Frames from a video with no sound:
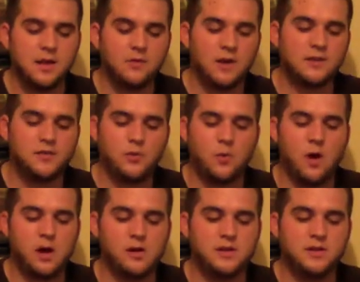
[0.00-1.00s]
Right into
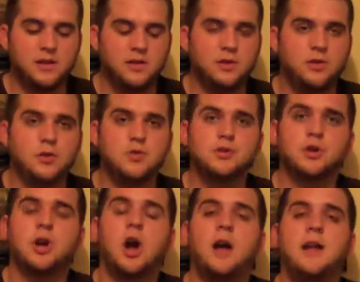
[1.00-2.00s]
our
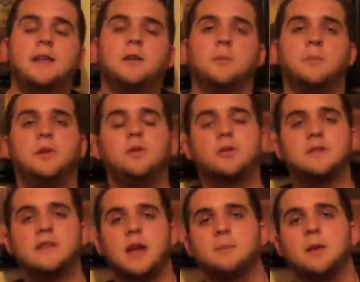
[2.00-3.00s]
user cut and computer
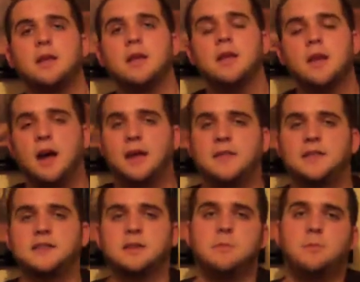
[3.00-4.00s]
segment. Again,
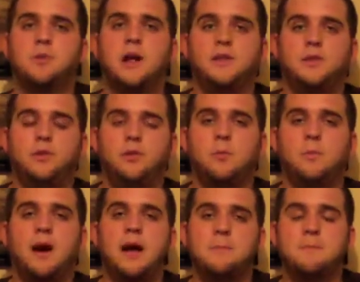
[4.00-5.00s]
this is going to be brought to you
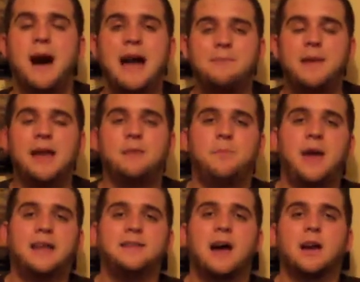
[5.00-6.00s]
by
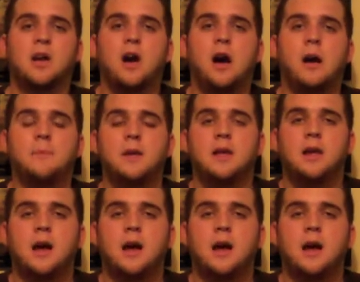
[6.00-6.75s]
MyMaddenPad.com.